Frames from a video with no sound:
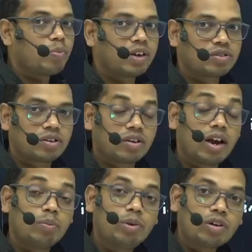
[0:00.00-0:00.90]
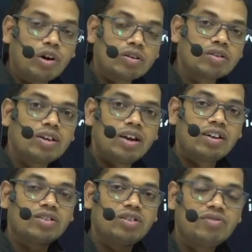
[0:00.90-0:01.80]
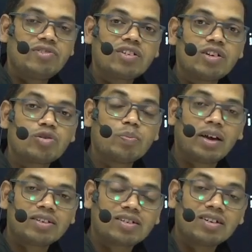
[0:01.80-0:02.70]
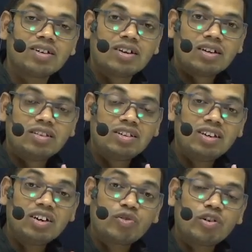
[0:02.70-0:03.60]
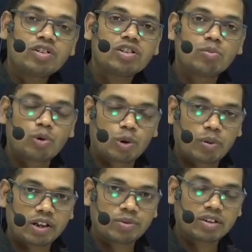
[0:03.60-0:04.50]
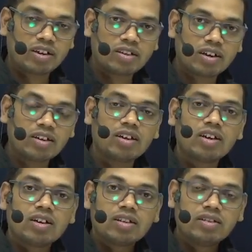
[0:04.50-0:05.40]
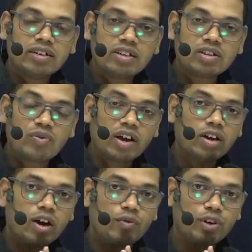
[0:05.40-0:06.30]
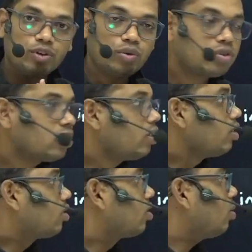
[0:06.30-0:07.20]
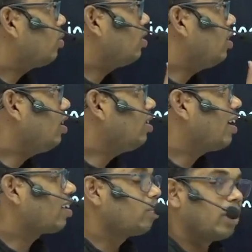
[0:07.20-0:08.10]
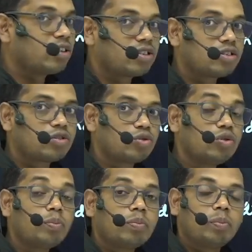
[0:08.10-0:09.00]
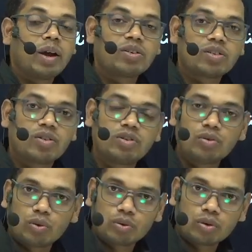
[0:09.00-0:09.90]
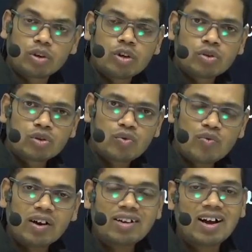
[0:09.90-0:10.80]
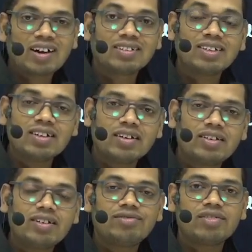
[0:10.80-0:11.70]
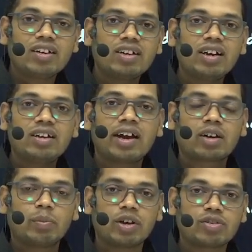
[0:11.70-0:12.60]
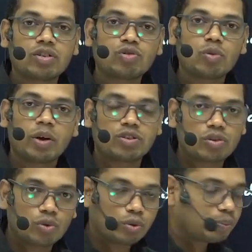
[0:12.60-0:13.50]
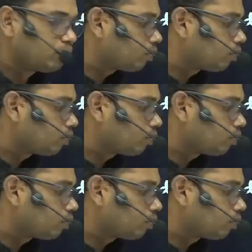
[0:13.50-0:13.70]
measure. And because it is difficult to measure the increase in the protoplasmic content, that is why we use some indirect measures to measure the growth. So what are the different indirect measures to measure growth?